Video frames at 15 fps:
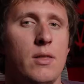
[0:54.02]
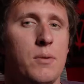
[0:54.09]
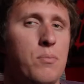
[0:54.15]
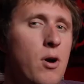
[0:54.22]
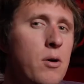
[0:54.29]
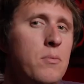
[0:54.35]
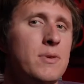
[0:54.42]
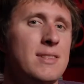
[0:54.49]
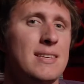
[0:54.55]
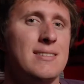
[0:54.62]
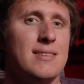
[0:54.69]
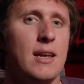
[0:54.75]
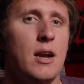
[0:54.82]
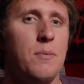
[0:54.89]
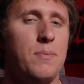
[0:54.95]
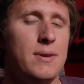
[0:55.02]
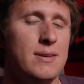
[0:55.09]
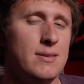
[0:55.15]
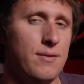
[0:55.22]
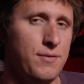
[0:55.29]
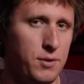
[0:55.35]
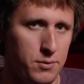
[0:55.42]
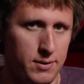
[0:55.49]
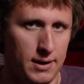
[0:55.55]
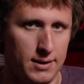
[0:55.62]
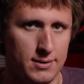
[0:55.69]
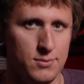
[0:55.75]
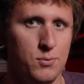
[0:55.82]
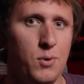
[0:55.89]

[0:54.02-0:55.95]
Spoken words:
The problem with this setup is a few things.